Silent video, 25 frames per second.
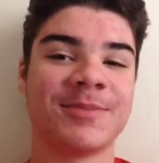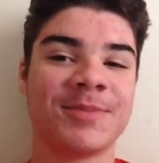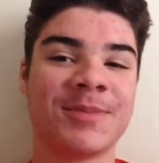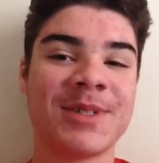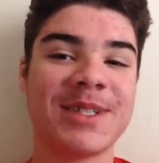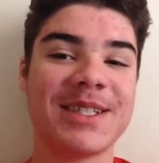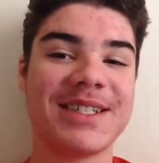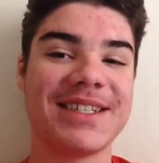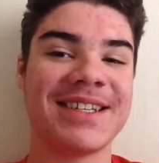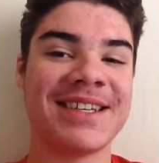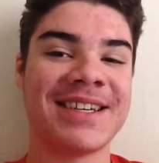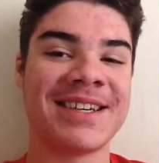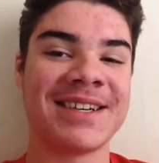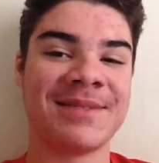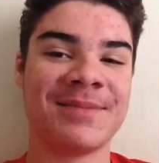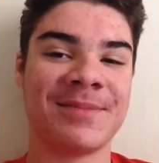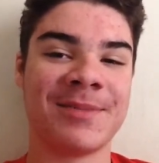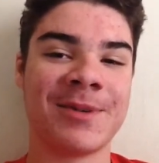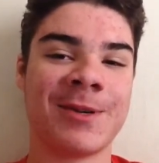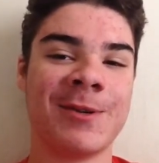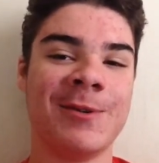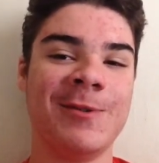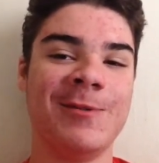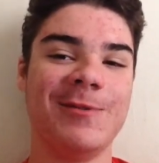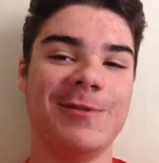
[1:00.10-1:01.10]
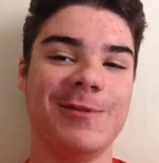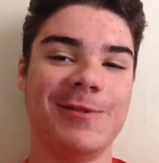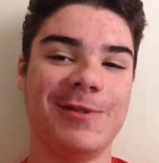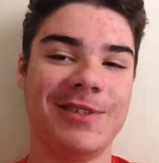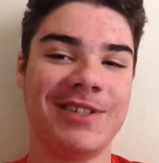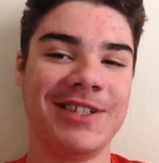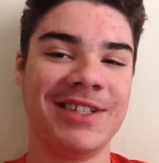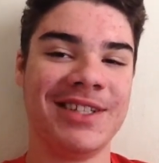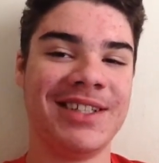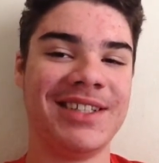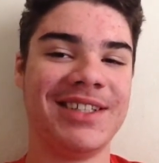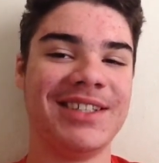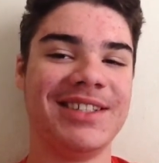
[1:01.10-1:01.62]
pretty damn cool.
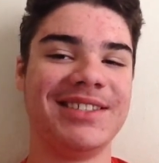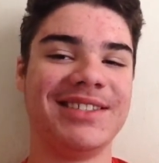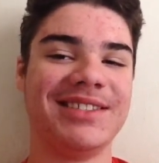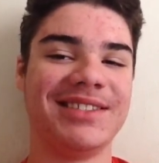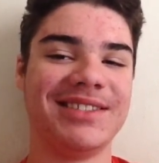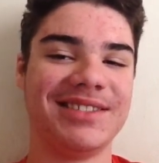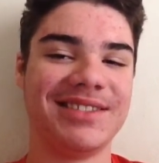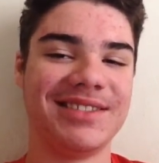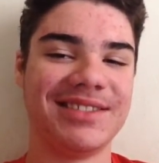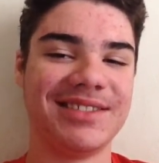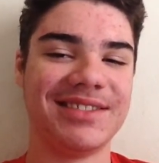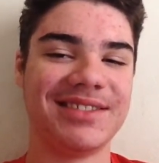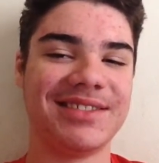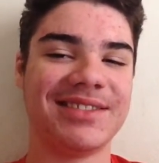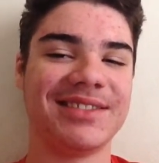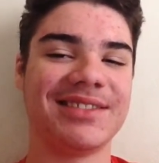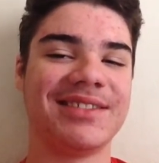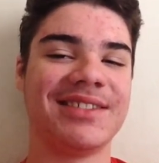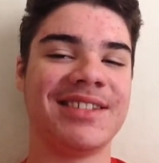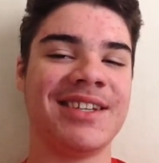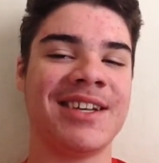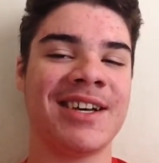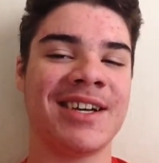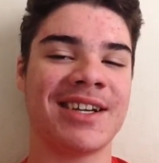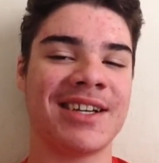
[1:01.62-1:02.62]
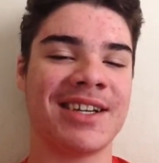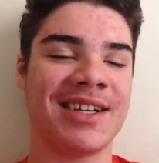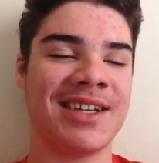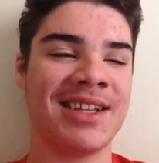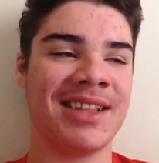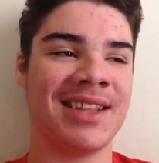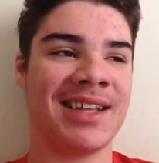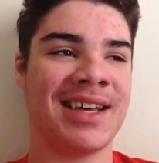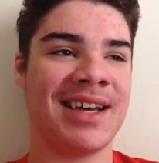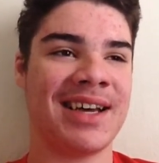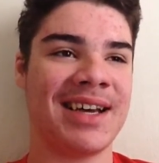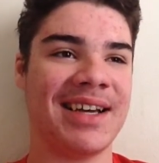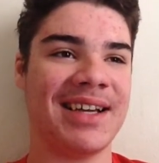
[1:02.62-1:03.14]
Not gonna
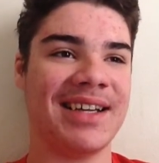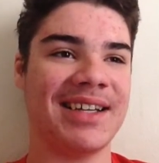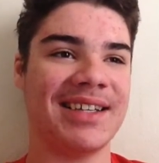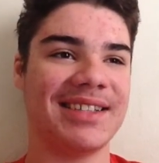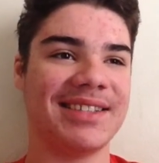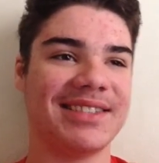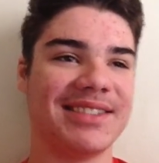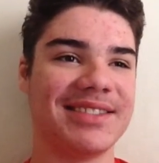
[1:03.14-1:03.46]
lie.